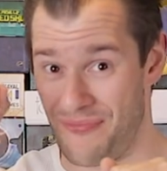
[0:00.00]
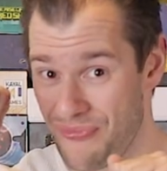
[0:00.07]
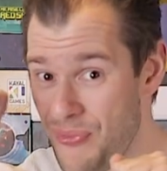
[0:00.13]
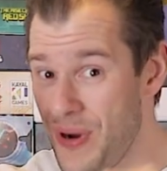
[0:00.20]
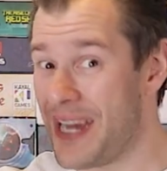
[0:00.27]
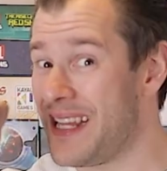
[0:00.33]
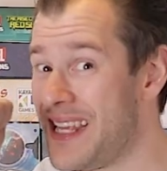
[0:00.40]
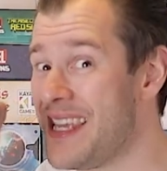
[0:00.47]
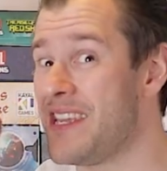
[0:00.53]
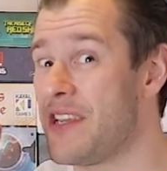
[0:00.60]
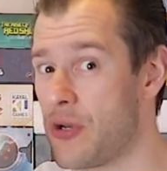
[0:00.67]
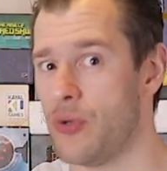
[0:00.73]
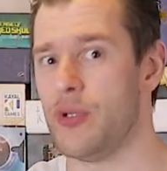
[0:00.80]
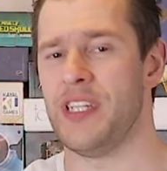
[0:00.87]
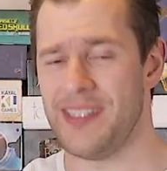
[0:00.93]
really
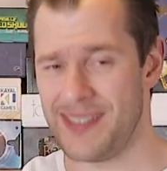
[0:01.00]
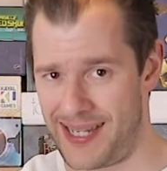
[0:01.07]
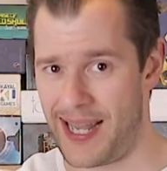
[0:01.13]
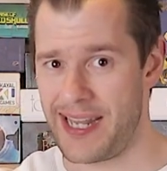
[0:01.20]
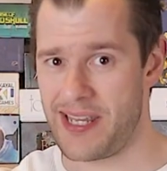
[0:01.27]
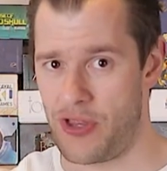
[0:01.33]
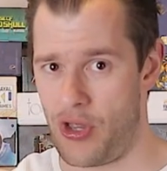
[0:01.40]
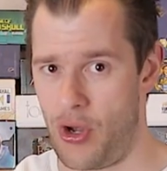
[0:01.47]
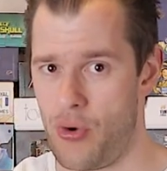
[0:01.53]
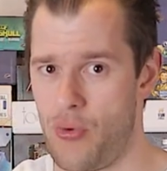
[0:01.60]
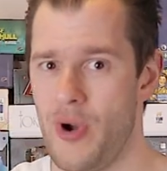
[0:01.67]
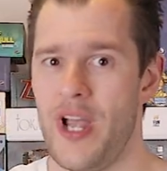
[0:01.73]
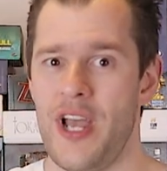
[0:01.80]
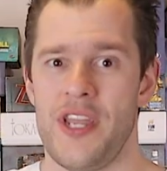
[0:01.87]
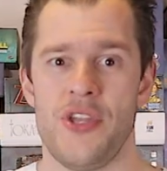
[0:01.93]
good and tight, though.
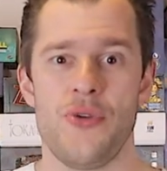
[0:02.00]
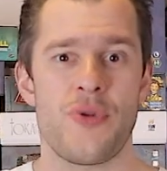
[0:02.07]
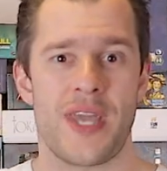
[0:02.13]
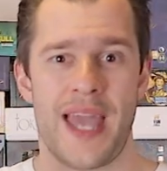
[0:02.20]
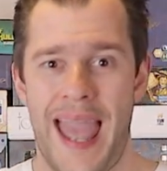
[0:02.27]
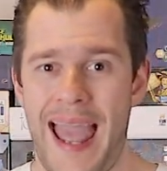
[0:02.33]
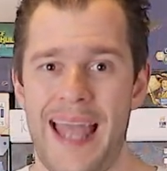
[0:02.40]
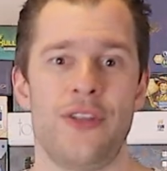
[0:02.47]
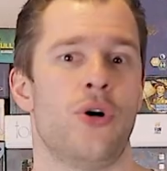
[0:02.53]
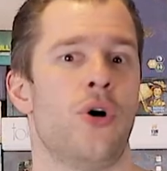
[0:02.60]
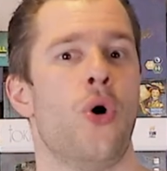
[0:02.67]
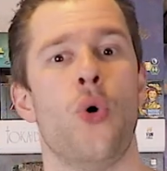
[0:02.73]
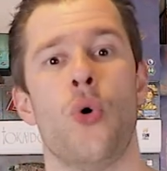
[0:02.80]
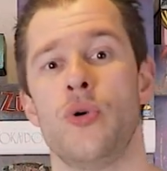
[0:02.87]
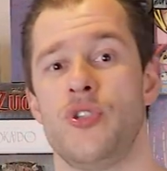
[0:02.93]
You
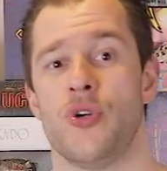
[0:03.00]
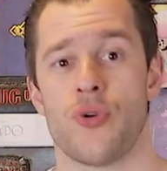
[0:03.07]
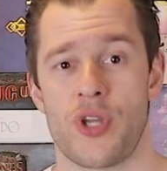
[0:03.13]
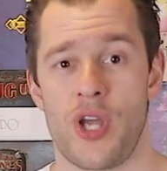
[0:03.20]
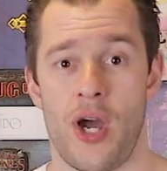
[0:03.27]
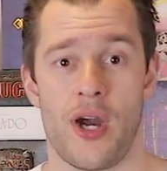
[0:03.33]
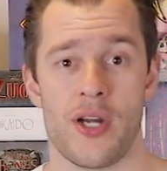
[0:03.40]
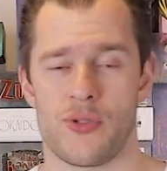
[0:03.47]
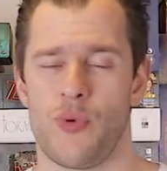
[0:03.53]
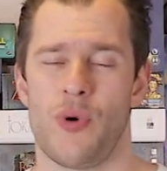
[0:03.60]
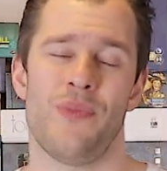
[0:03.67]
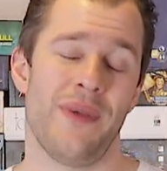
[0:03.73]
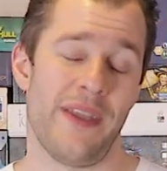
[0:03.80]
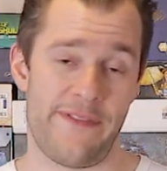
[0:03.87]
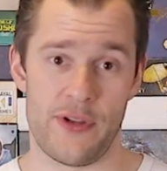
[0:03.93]
cannot hoard your cards.
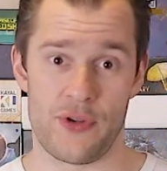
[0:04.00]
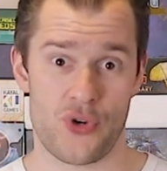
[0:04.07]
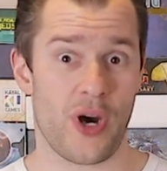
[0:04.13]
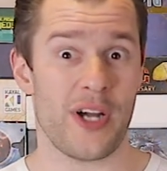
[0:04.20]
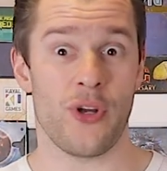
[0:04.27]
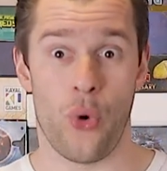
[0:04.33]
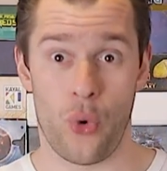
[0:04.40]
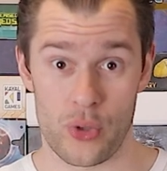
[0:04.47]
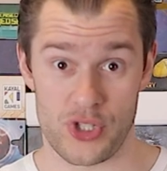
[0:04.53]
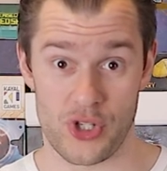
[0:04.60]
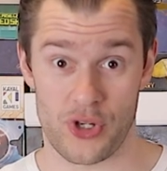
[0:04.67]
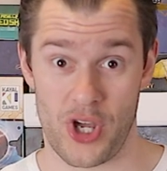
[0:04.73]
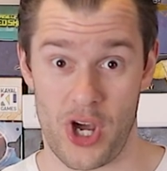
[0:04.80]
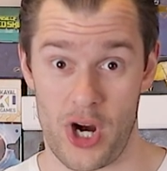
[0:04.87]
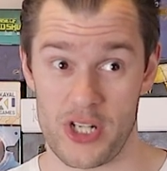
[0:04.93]
Well, if you try to hoard
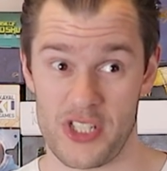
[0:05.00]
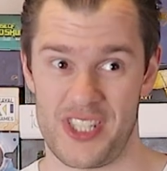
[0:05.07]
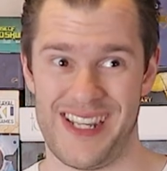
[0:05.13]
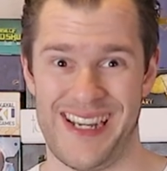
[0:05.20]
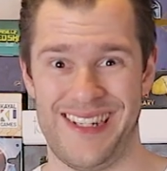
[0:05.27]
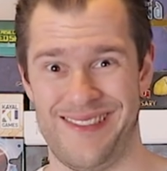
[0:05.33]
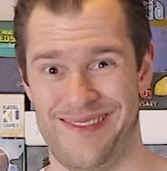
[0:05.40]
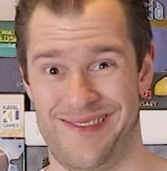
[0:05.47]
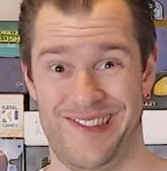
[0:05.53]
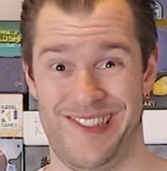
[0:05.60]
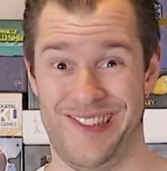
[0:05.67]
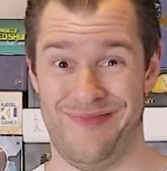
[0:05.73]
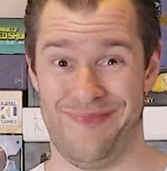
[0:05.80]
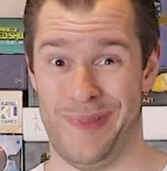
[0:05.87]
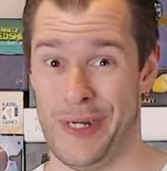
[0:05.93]
your cards, then
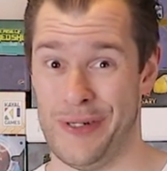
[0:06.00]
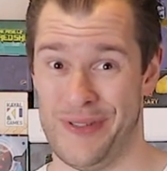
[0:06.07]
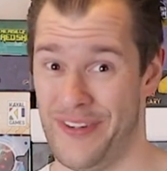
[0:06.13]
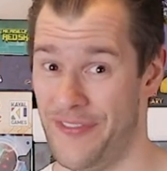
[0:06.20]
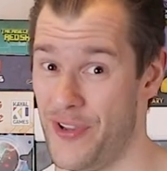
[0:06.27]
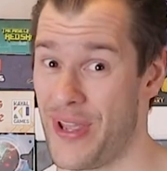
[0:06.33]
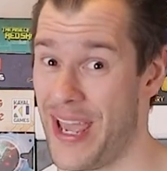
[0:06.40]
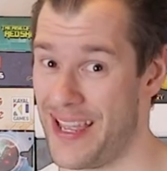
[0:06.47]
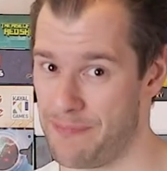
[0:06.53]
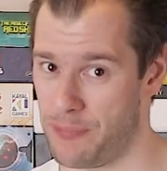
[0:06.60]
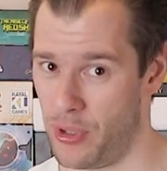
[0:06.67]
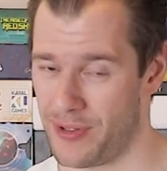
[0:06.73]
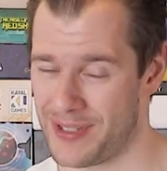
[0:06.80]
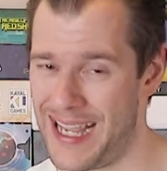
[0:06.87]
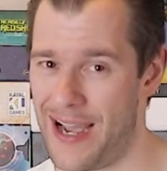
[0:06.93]
don't moan if you get
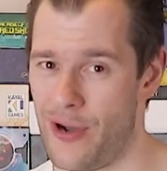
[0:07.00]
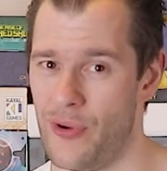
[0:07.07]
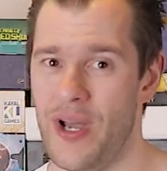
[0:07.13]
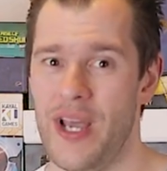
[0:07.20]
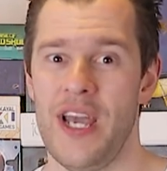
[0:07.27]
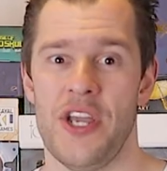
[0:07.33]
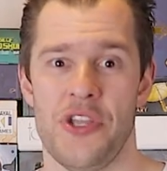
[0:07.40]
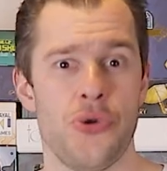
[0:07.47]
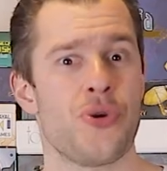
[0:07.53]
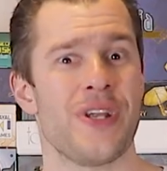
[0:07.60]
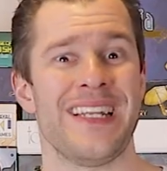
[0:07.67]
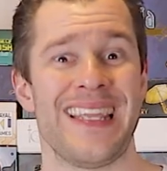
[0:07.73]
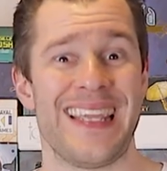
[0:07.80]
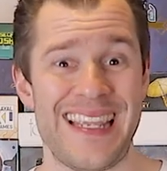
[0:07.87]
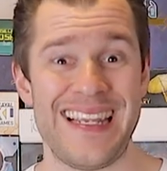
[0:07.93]
blocked out. You
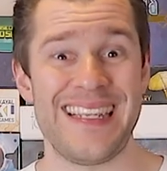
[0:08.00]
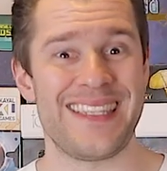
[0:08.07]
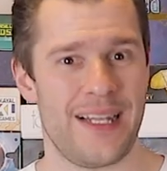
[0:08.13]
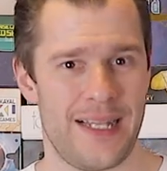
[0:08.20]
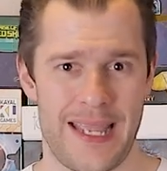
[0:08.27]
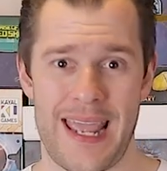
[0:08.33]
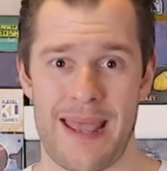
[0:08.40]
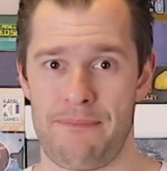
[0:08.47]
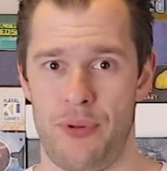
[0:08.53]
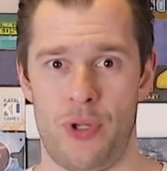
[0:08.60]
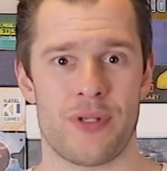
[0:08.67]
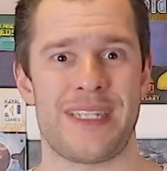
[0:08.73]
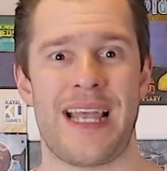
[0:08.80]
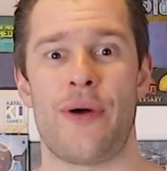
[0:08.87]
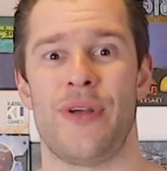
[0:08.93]
can easily get
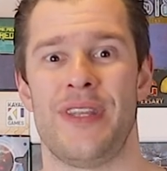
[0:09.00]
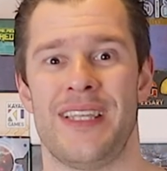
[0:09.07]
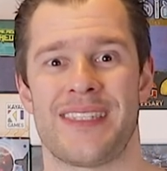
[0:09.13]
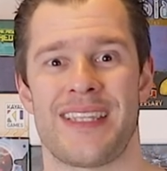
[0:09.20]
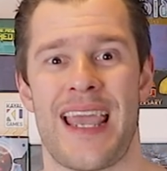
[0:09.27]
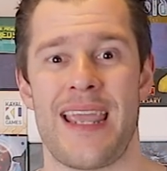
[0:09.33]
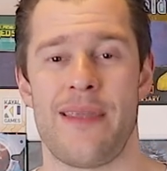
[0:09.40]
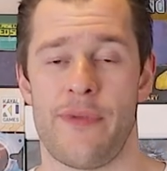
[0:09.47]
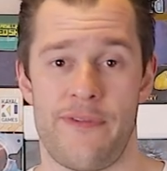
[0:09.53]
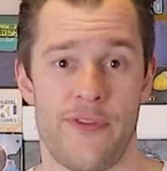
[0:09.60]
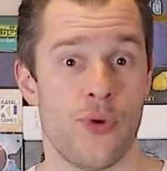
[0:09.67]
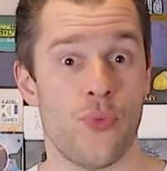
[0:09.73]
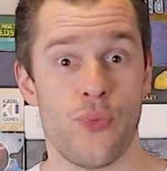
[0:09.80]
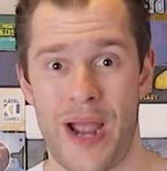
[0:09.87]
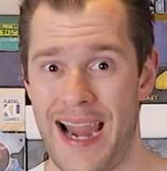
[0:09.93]
blocked out in this game if
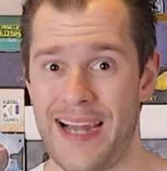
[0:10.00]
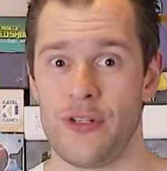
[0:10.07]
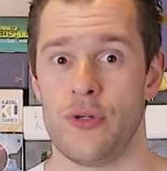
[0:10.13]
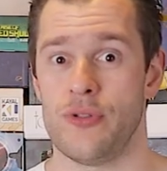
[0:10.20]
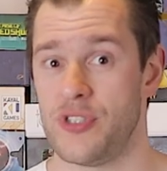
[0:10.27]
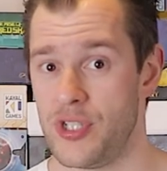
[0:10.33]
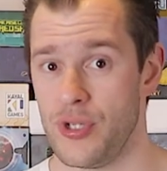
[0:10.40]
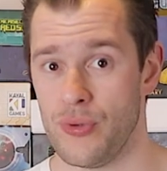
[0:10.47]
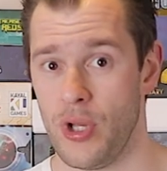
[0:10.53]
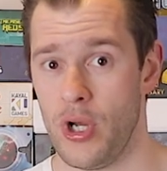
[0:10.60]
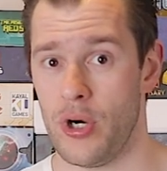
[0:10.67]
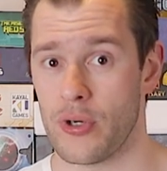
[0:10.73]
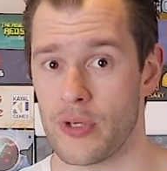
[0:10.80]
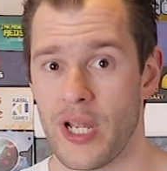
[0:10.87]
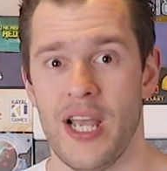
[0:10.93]
you hang on too
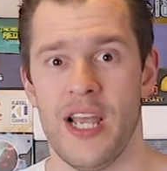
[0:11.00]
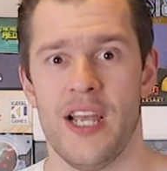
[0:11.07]
long.